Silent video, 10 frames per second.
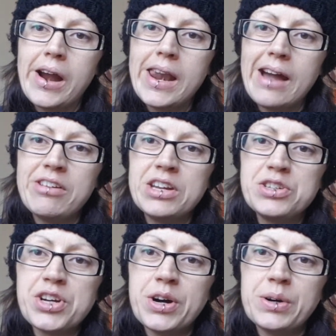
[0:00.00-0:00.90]
Larry and
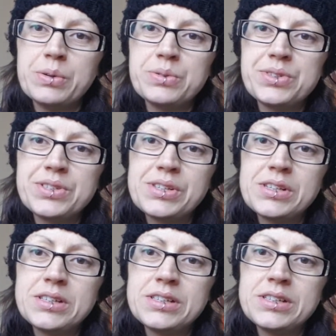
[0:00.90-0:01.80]
Giles,
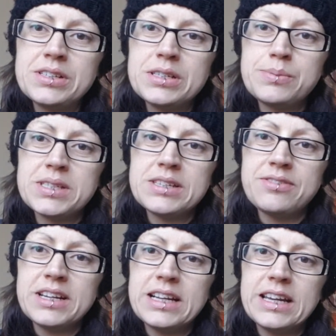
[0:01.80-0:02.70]

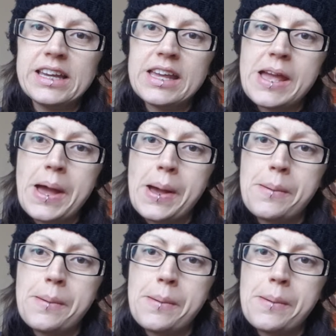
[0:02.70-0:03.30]
specifically,